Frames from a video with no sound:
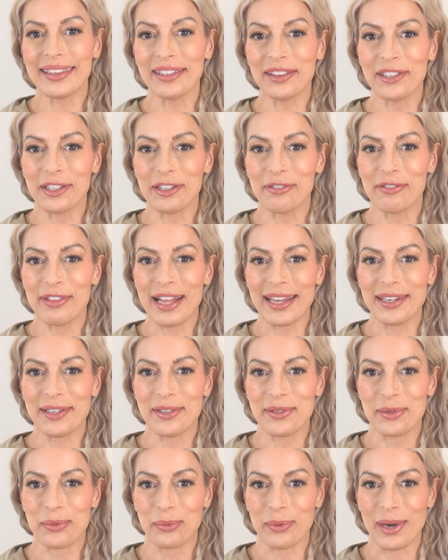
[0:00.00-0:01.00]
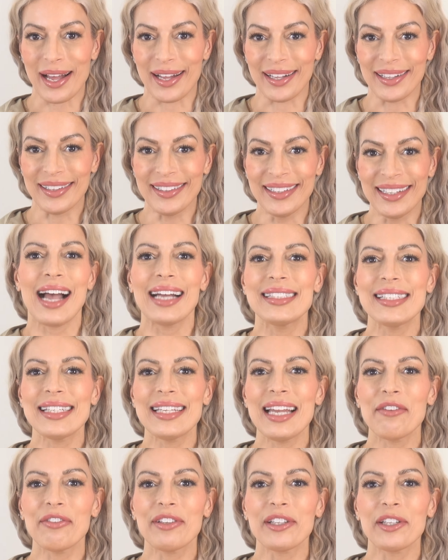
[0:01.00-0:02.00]
the look of that as well. I did
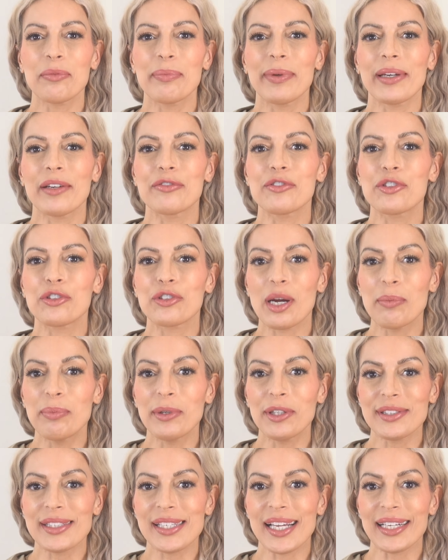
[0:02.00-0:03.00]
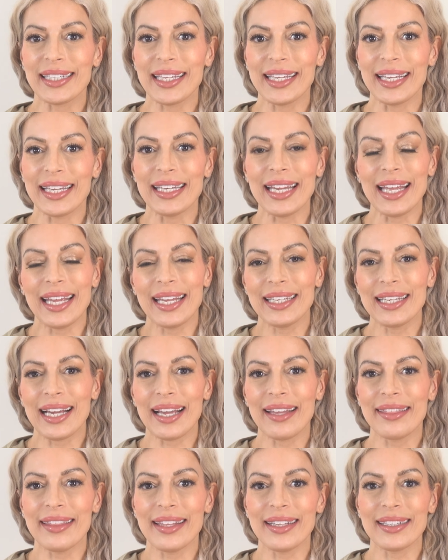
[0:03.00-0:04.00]
have a little bit of trouble tucking it in.
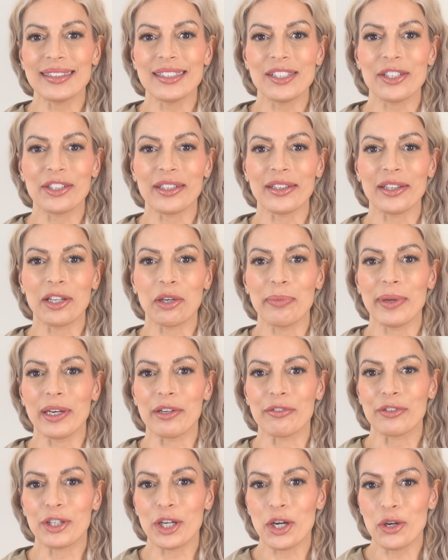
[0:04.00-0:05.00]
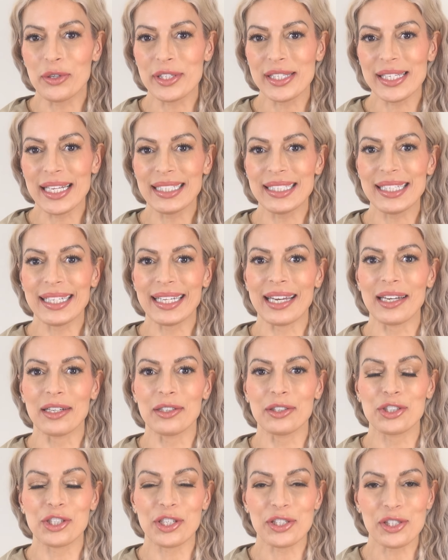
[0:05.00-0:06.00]
I think it took a little bit of coaxing to get
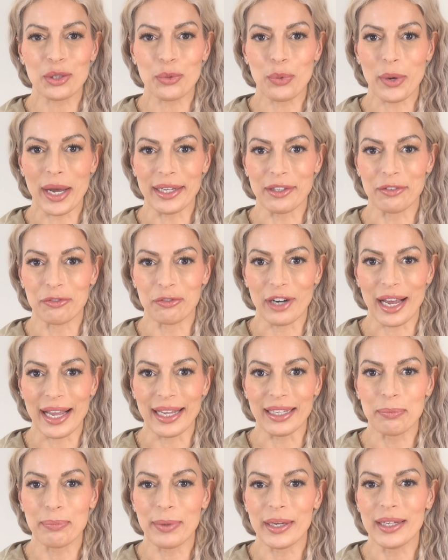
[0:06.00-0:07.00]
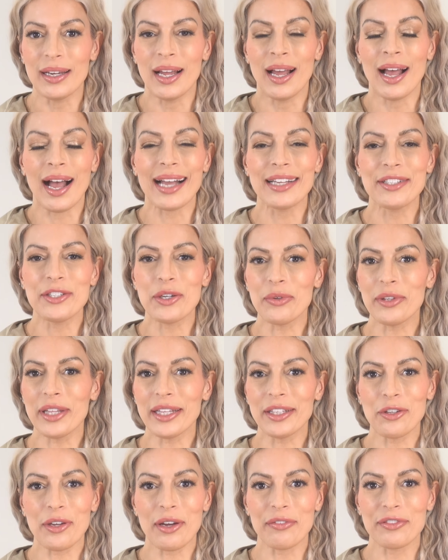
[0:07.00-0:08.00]
it just quite right, but I don't
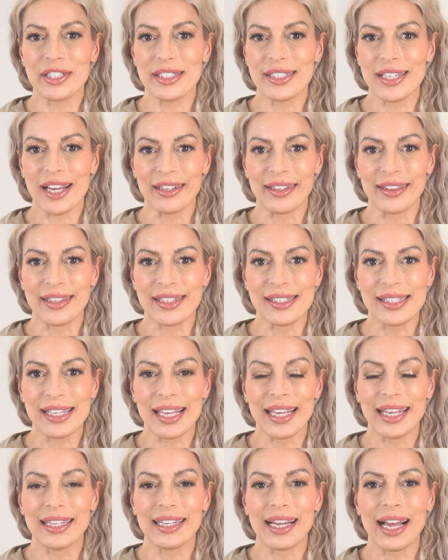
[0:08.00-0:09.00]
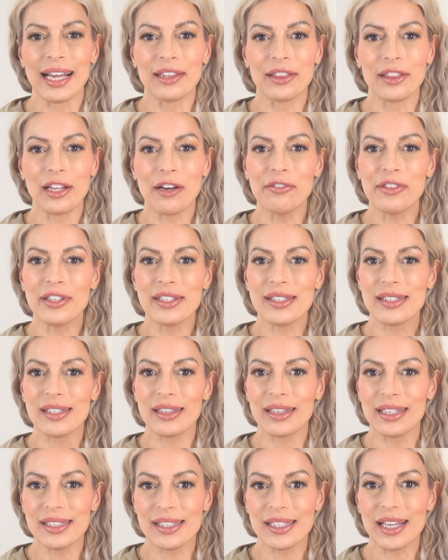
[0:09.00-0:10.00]
think you have to tuck this in. I love the
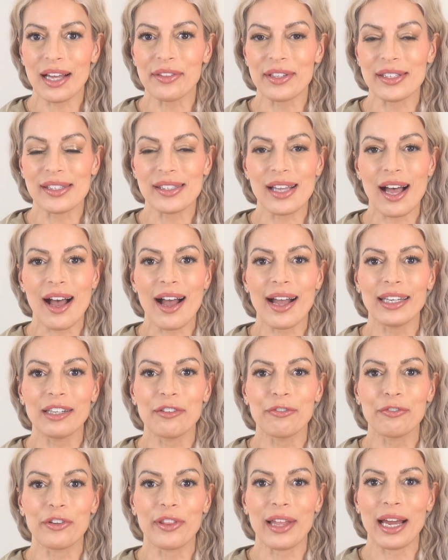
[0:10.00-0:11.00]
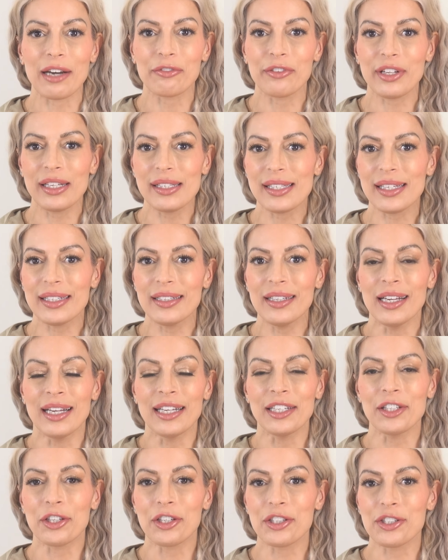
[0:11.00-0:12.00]
slits on the side, and for that reason,
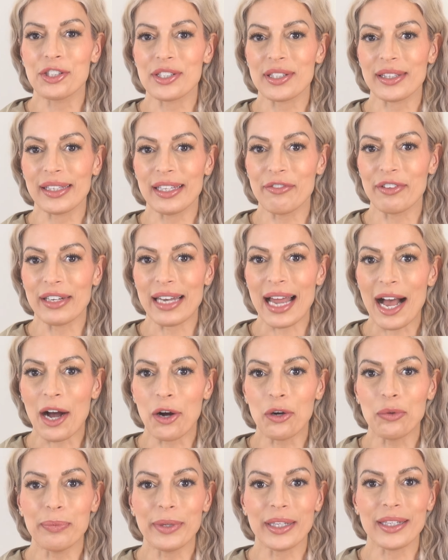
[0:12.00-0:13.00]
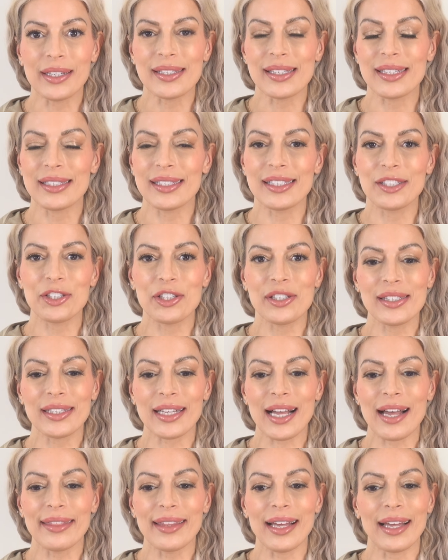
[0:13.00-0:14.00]
you can just leave it out because it's just
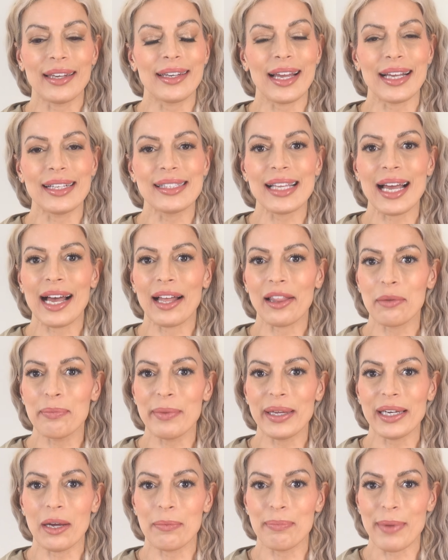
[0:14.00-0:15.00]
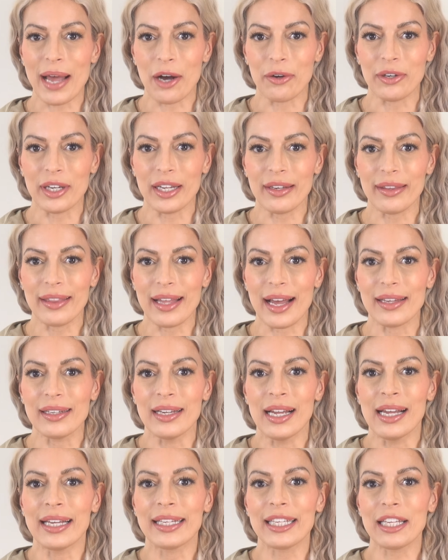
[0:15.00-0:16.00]
got that nice element about it
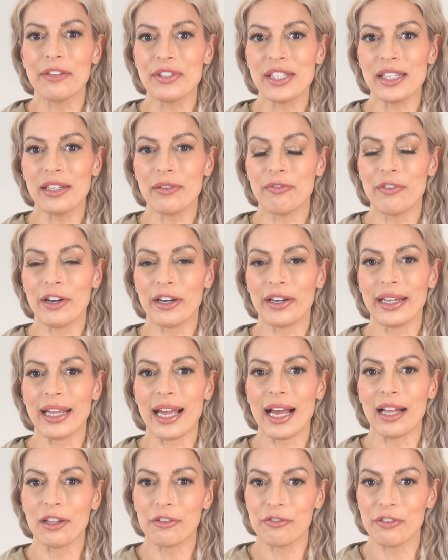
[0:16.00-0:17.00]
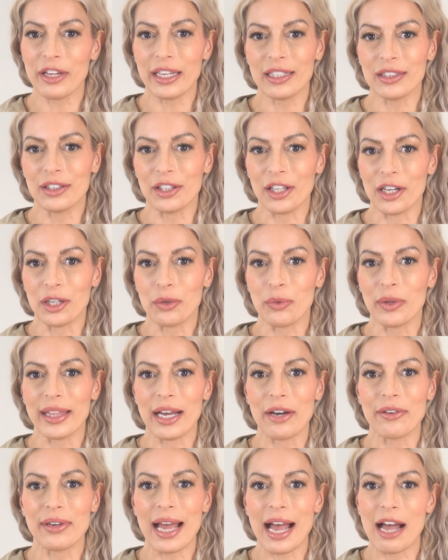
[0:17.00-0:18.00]
that gives it a very elevated look
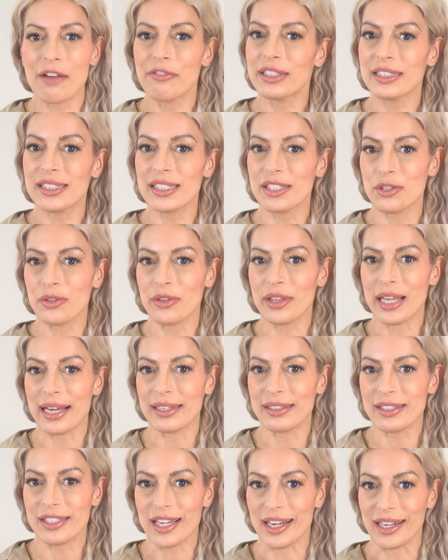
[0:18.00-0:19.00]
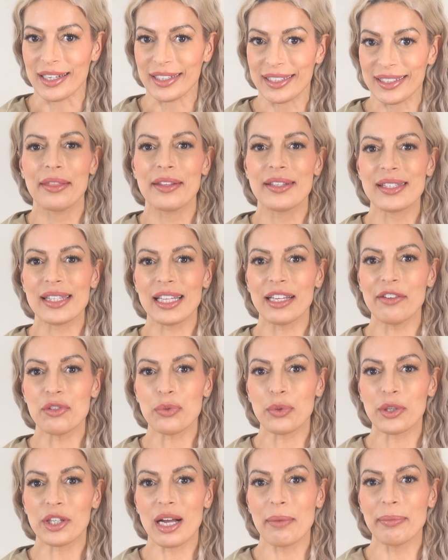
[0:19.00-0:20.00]
without having to do that tuck. The sleeves
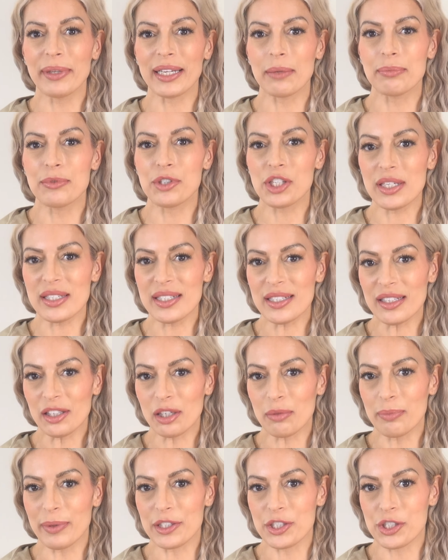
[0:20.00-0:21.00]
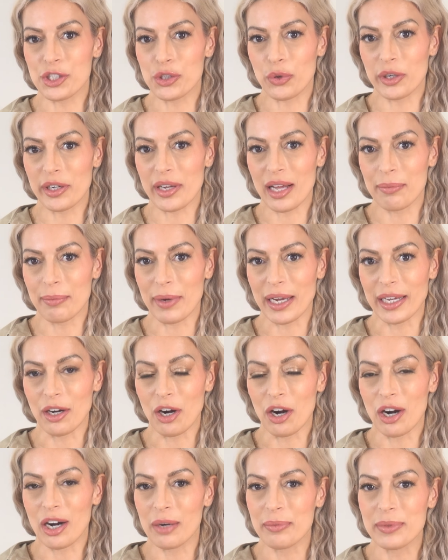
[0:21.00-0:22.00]
were coming up just a little bit short on my
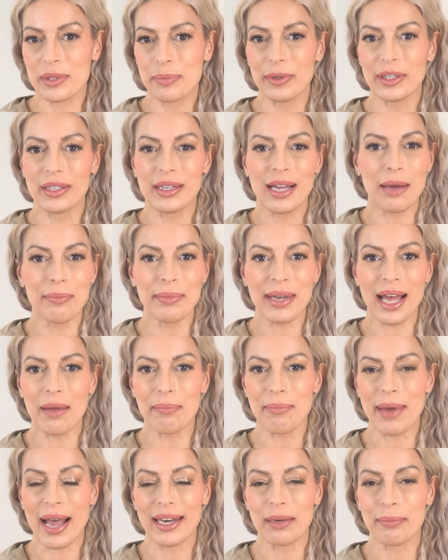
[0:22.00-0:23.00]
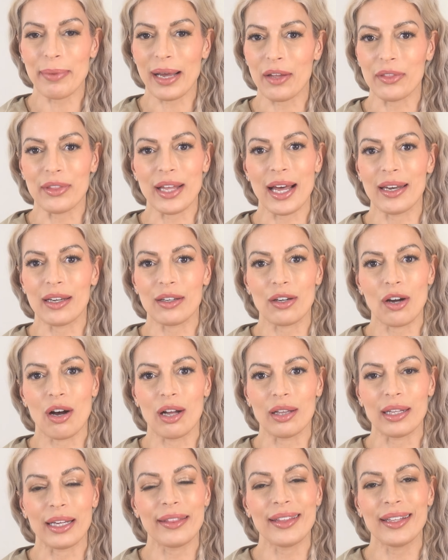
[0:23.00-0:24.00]
arms, but I'm not mad about that at
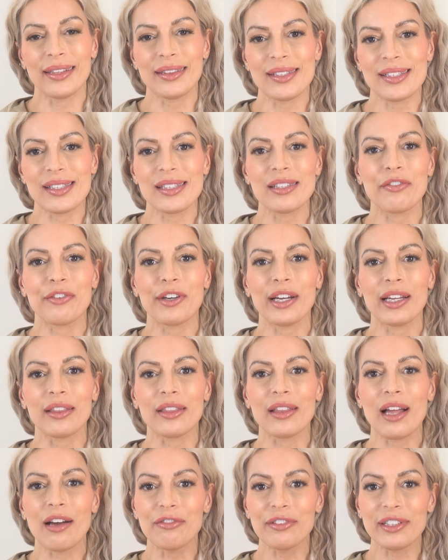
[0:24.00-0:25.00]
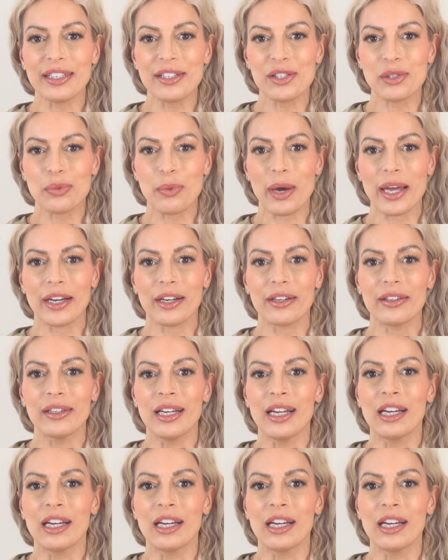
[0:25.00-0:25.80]
all. I think this is a very lovely sweater,